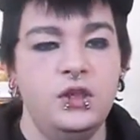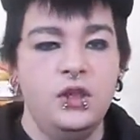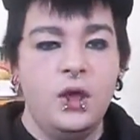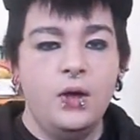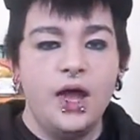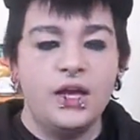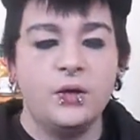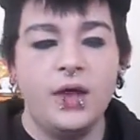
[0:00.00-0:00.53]
You
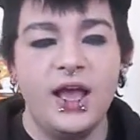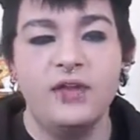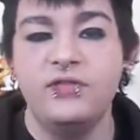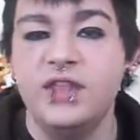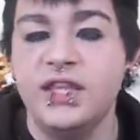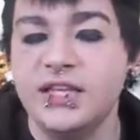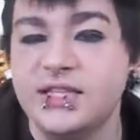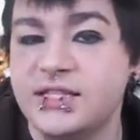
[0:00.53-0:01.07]
know, I don't
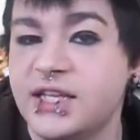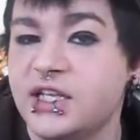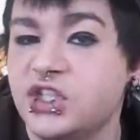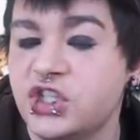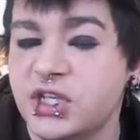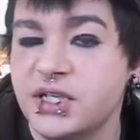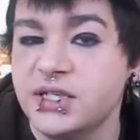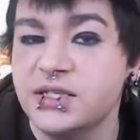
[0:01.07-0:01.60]
have the
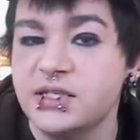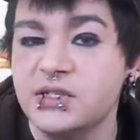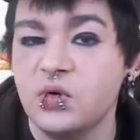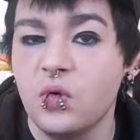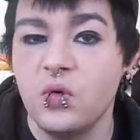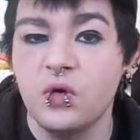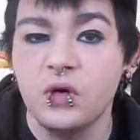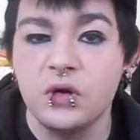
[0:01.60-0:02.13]
extensions
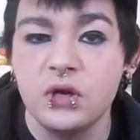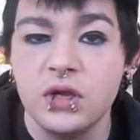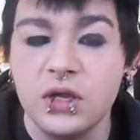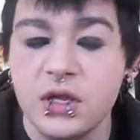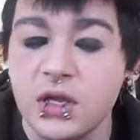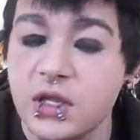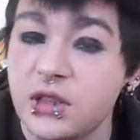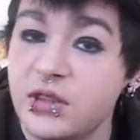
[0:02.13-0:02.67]
or
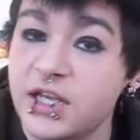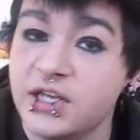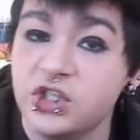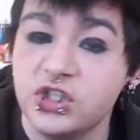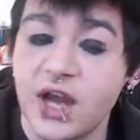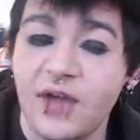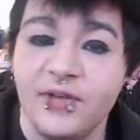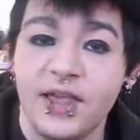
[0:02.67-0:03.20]
the
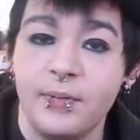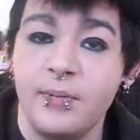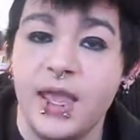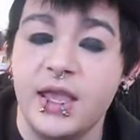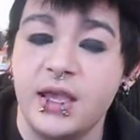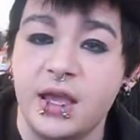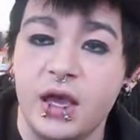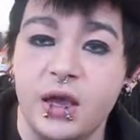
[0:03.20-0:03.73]
extravagant
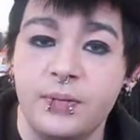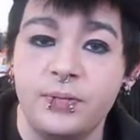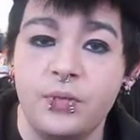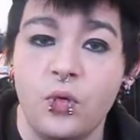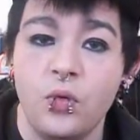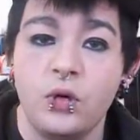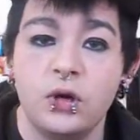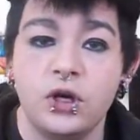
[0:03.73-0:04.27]
makeup
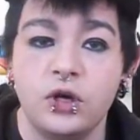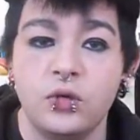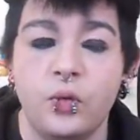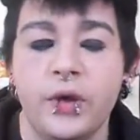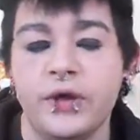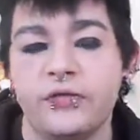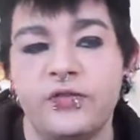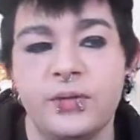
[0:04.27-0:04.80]
or
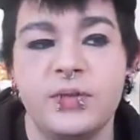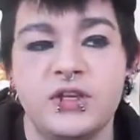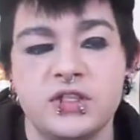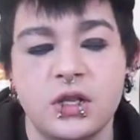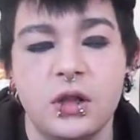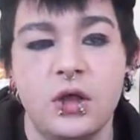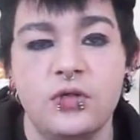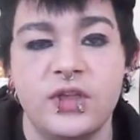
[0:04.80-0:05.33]
wear
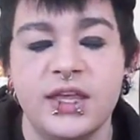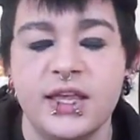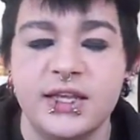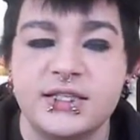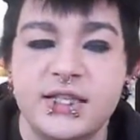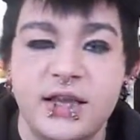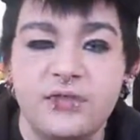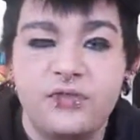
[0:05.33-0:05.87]
females' clothing
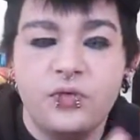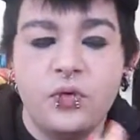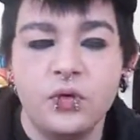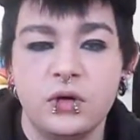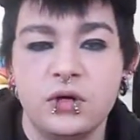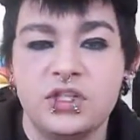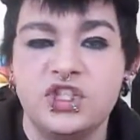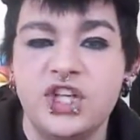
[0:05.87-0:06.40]
except
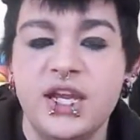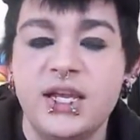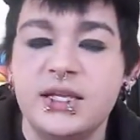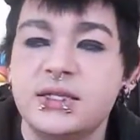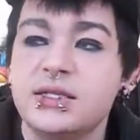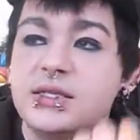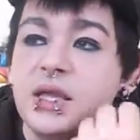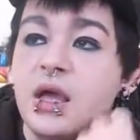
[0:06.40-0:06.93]
for
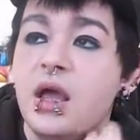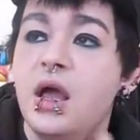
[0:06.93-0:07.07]
jeans.